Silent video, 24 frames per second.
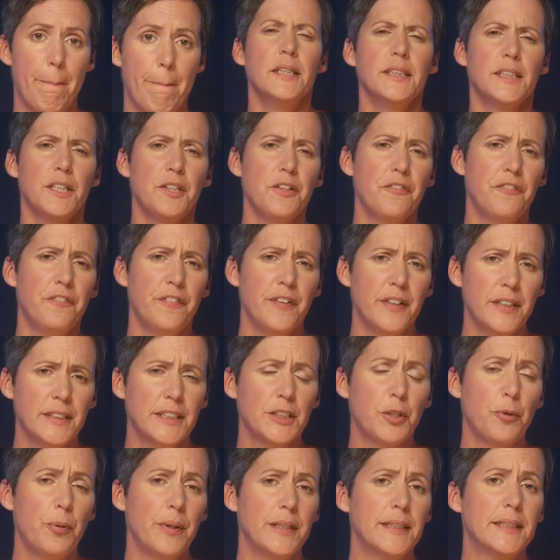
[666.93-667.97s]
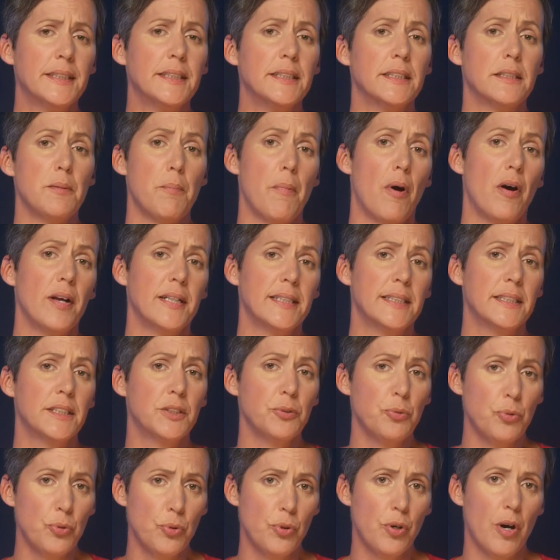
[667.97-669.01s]
So the first criticism I
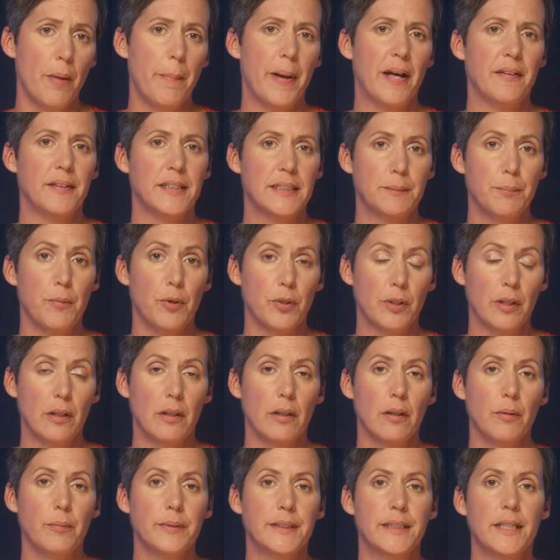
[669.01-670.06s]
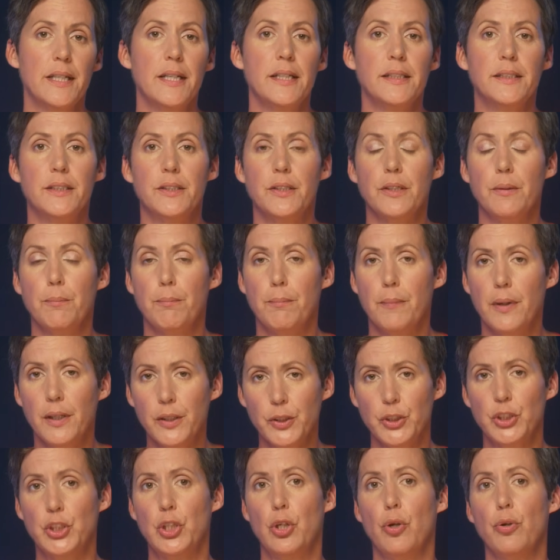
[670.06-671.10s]
saw about this model was that it took
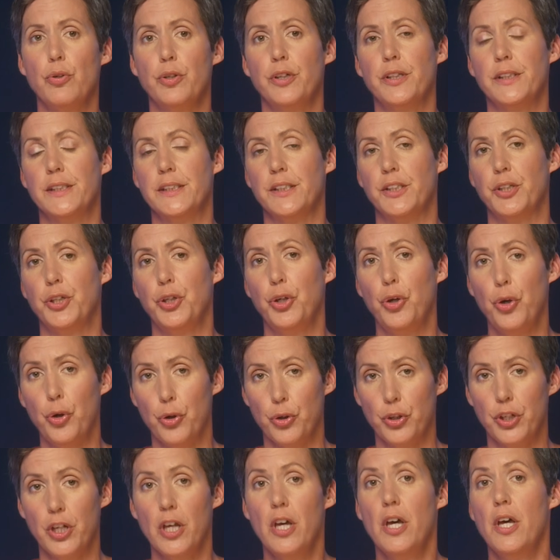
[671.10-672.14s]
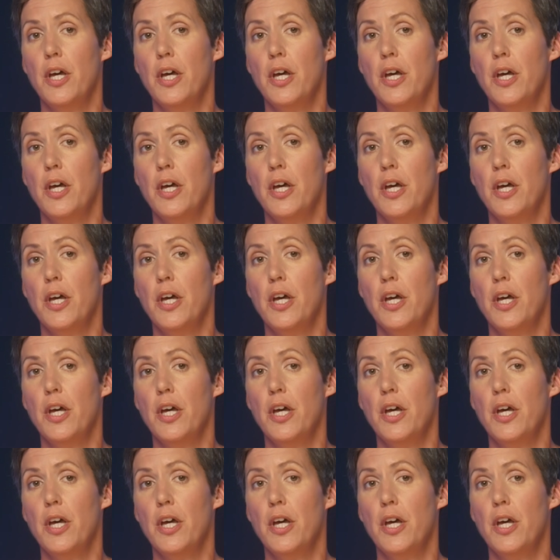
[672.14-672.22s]
much longer to cook